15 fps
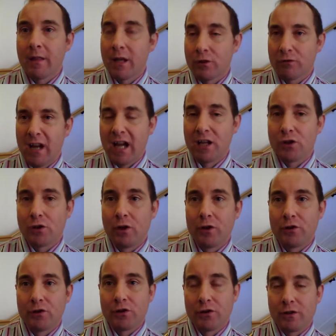That's right. So
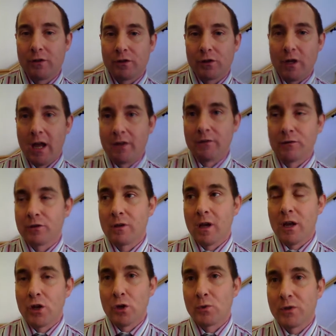and
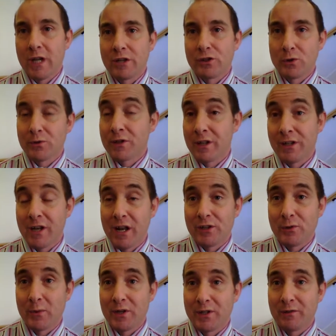who says using the internet's
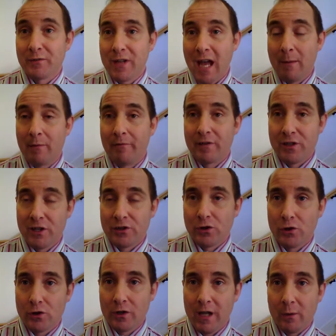a waste of time, and visiting
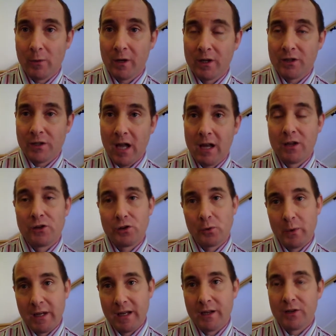social networking site and
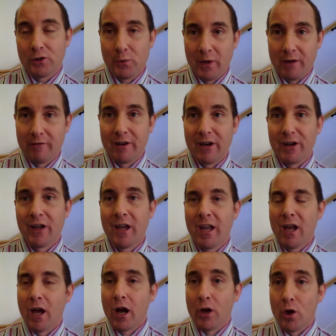tweeting and twittering
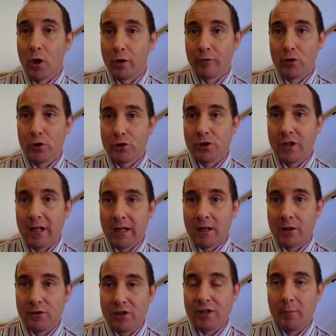and all of those
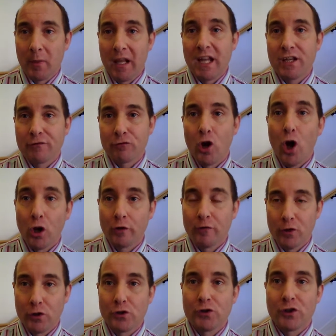things? There's a place for all of
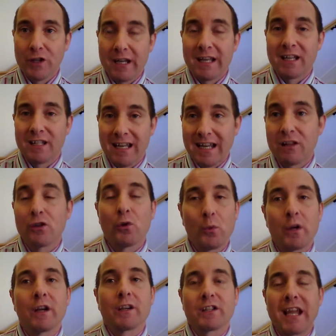those things in the
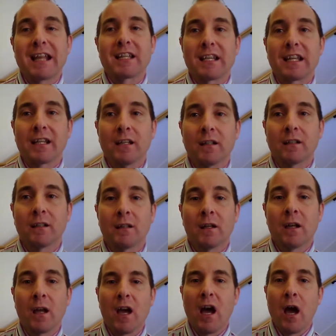work setting.
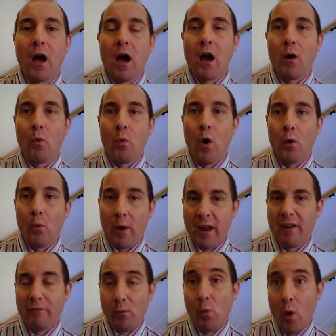What
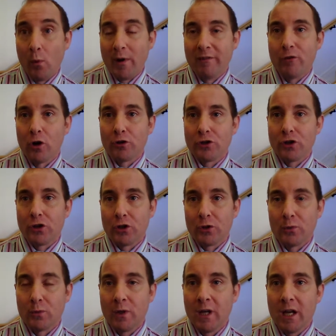we've got to do
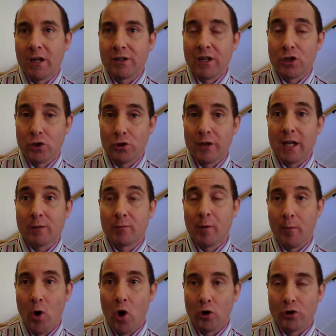is ensure that's
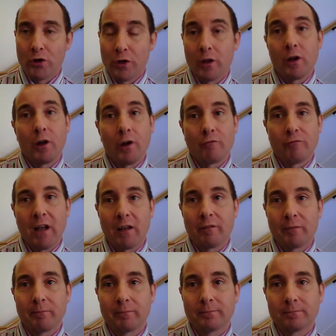proportionate and relevant.